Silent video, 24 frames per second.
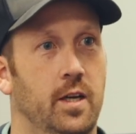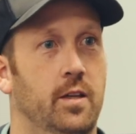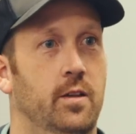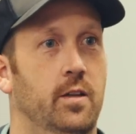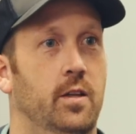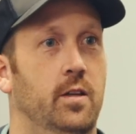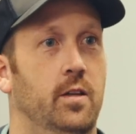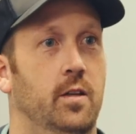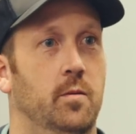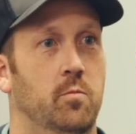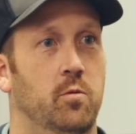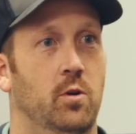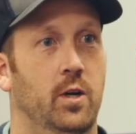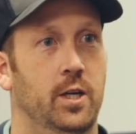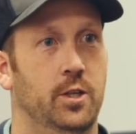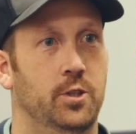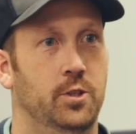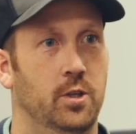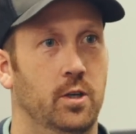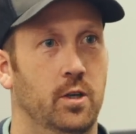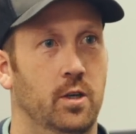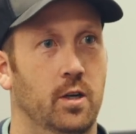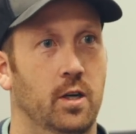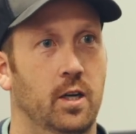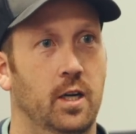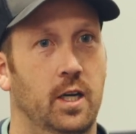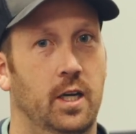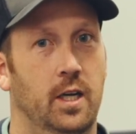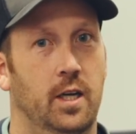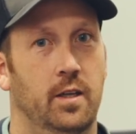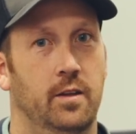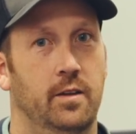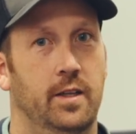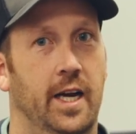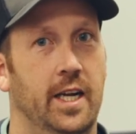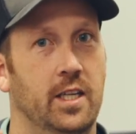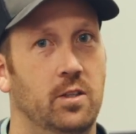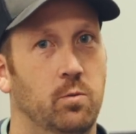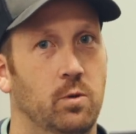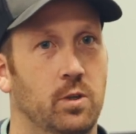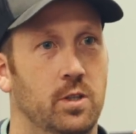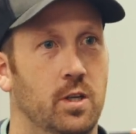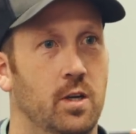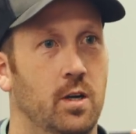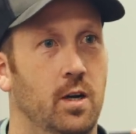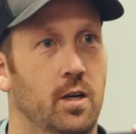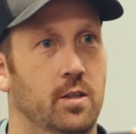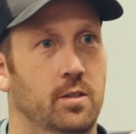and then the pressure, that's
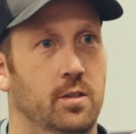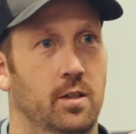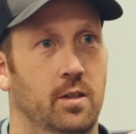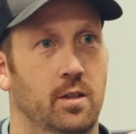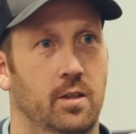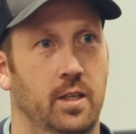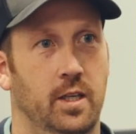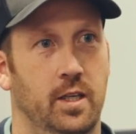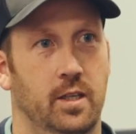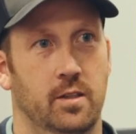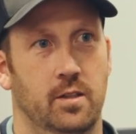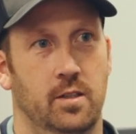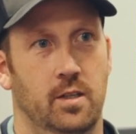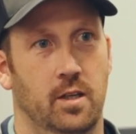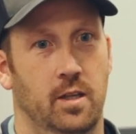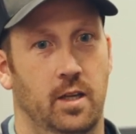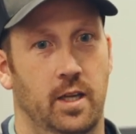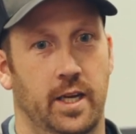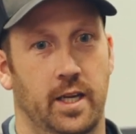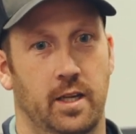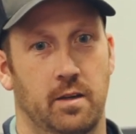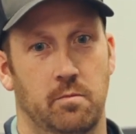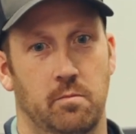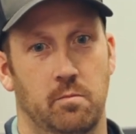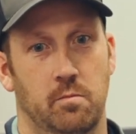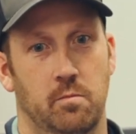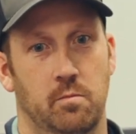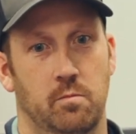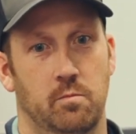what's causing things to like